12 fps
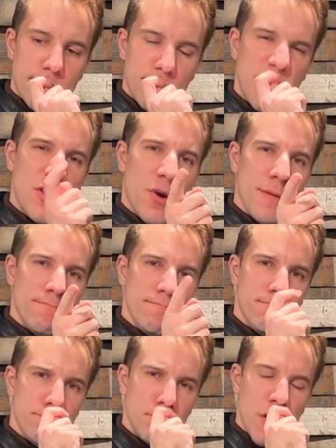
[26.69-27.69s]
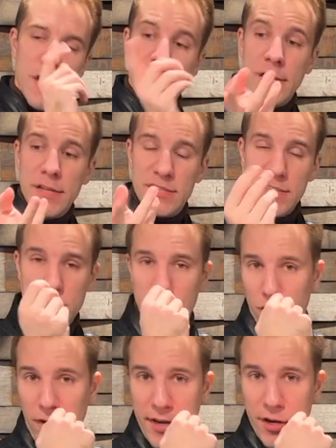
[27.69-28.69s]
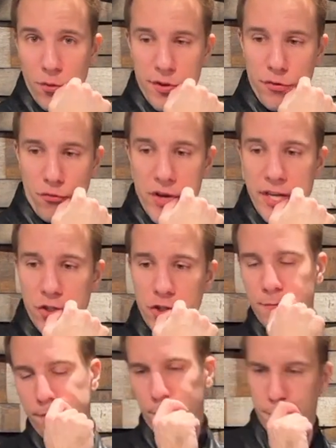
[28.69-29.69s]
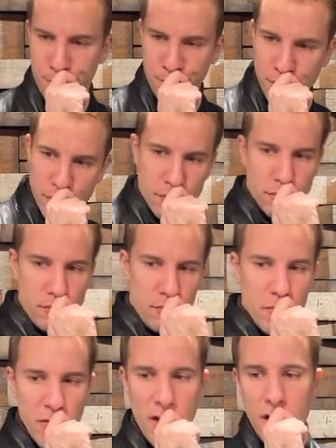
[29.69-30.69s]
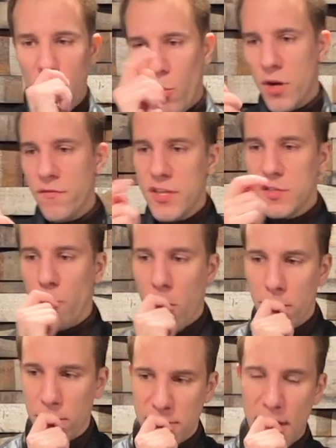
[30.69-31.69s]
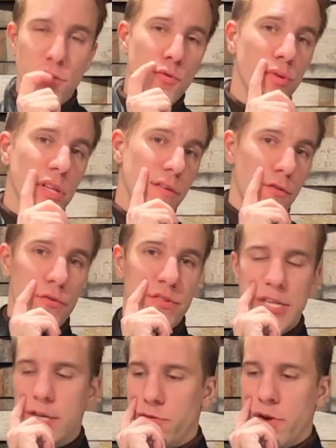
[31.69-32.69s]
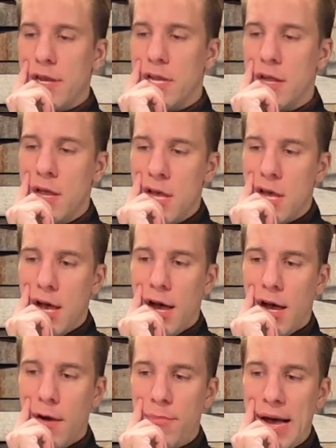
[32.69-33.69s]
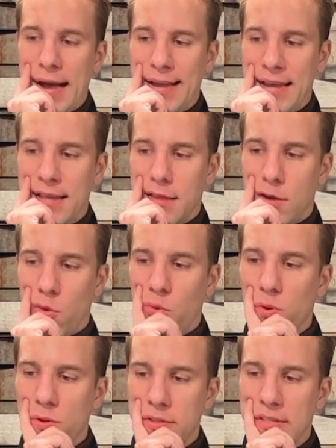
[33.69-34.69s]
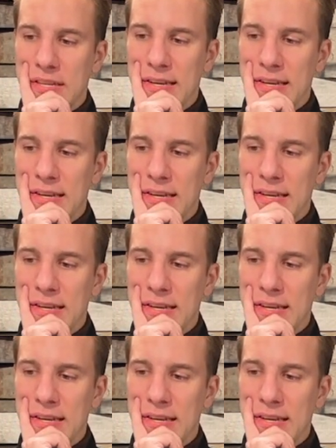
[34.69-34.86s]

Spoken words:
know what? Since they're right here within reach, one of these bottles I do believe you've seen already back in the old